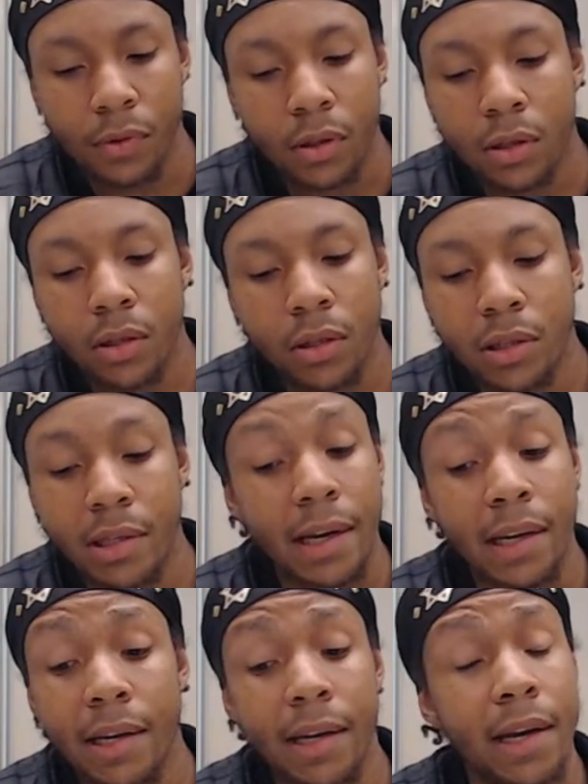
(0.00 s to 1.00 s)
Because
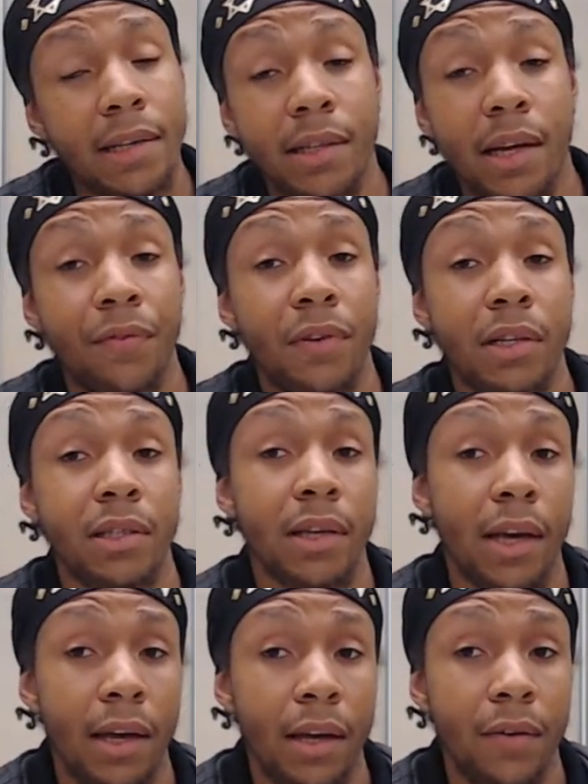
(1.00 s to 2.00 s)
singing and dancing ain't going to
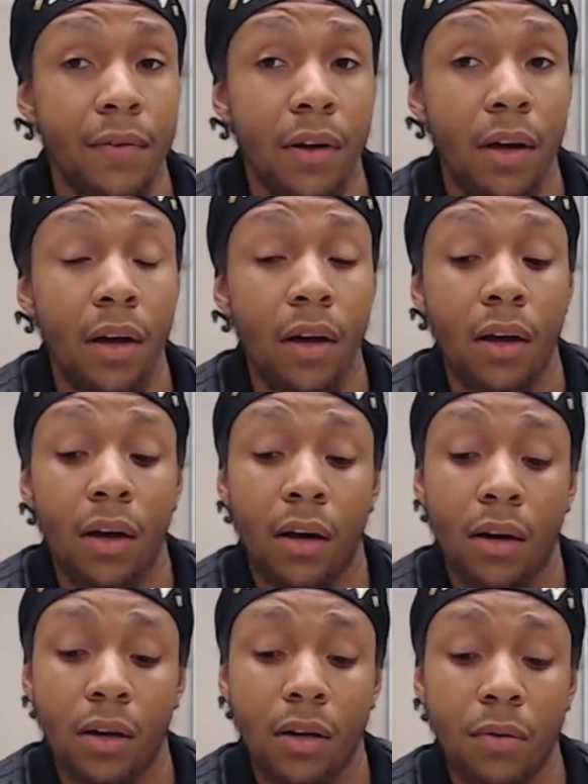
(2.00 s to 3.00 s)
save
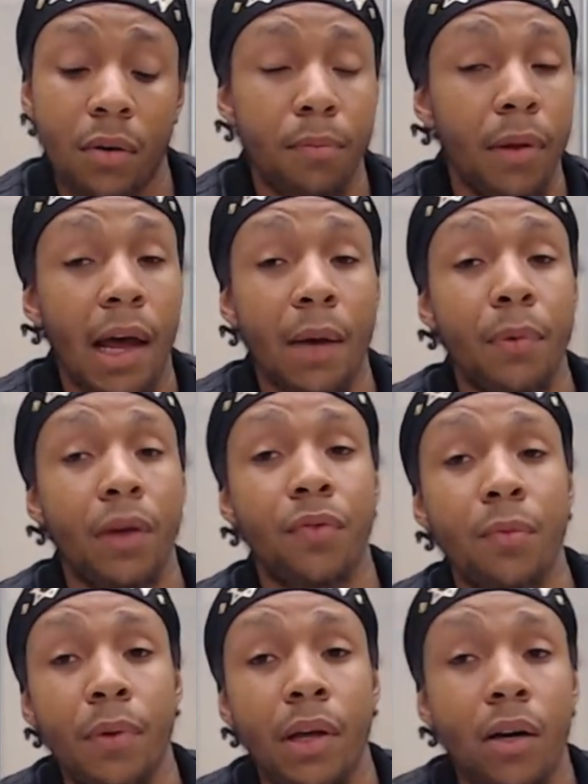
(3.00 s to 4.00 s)
a black man
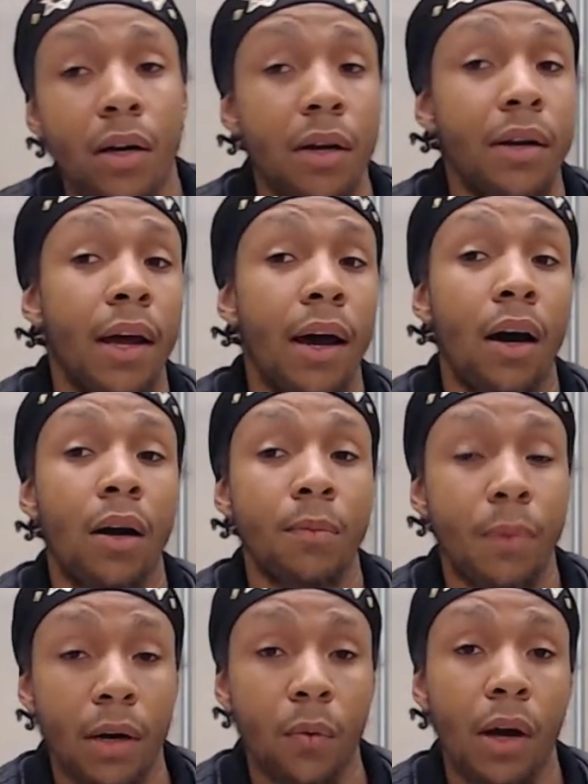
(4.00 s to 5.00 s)
from being gunned
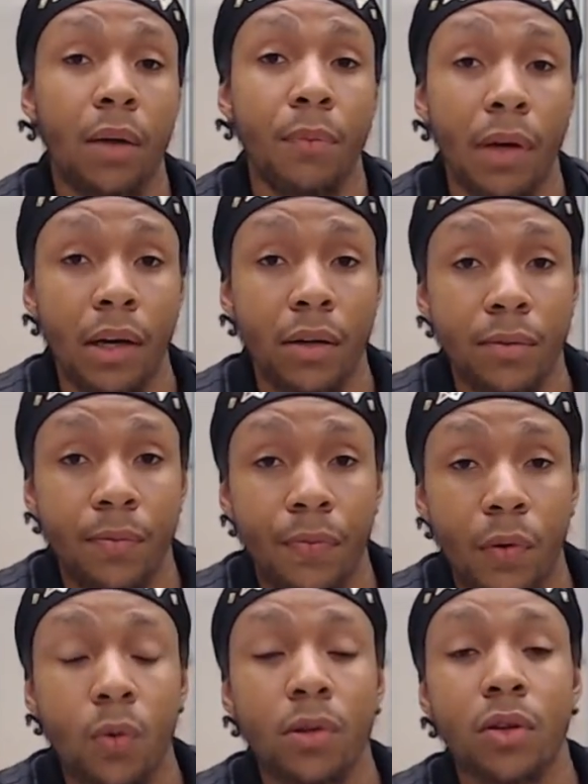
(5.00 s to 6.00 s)
down by the white man,
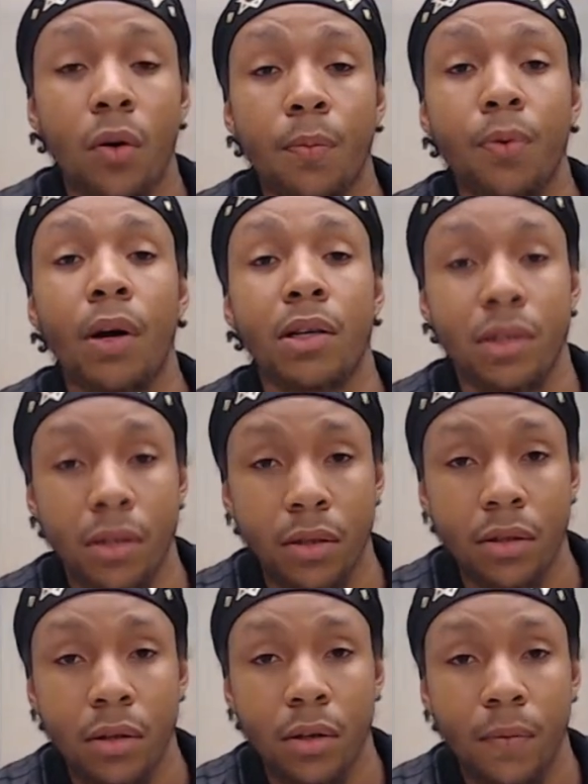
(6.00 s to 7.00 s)
who is the oppressor.
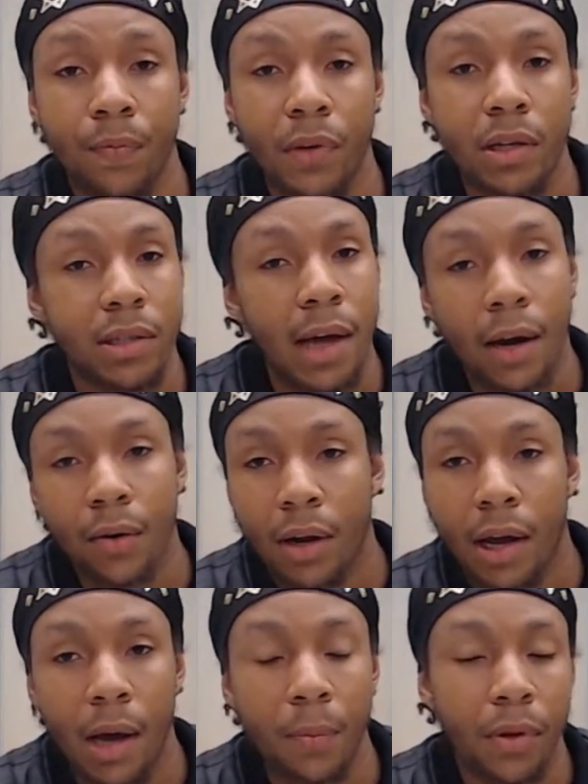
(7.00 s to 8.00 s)
It's not going
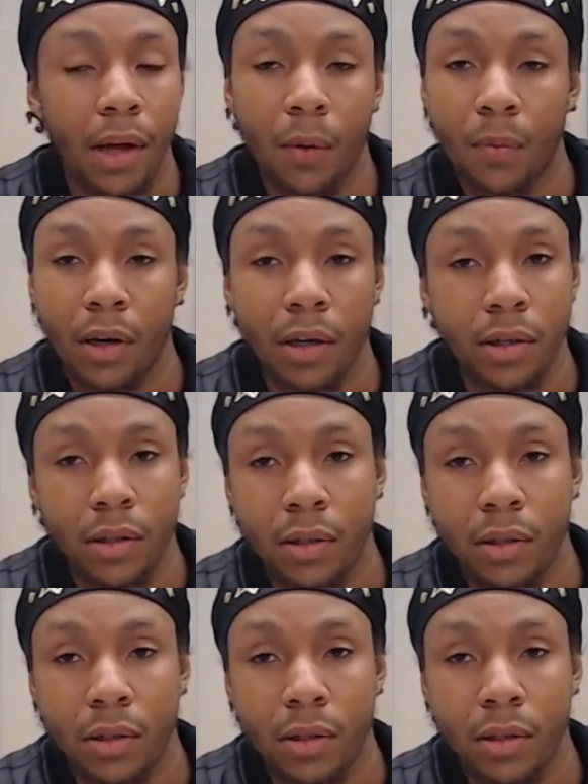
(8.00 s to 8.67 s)
to happen that way.